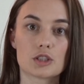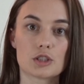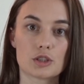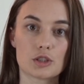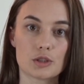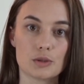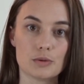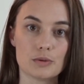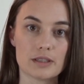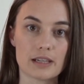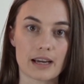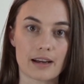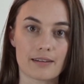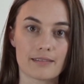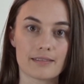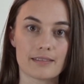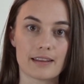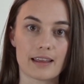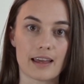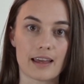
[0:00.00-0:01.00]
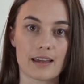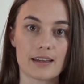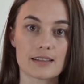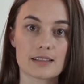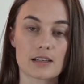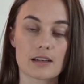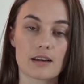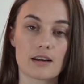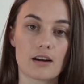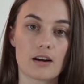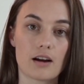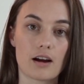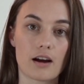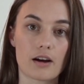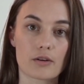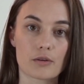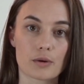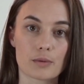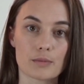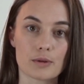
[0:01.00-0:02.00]
tune down that
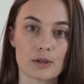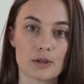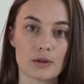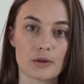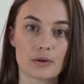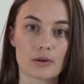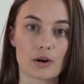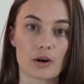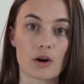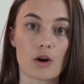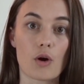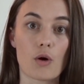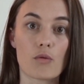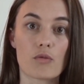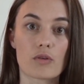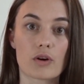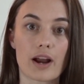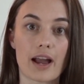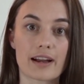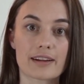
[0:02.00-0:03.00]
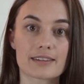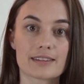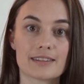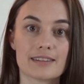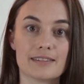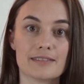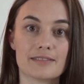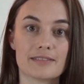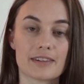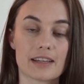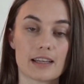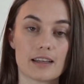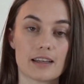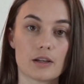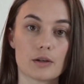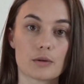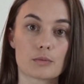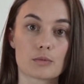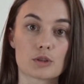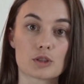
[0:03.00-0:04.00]
autoimmune or overactive
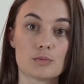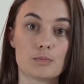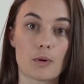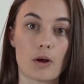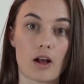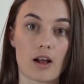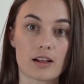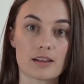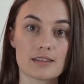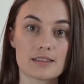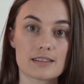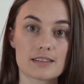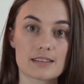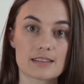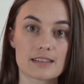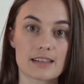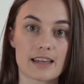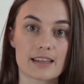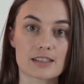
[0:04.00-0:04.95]
response.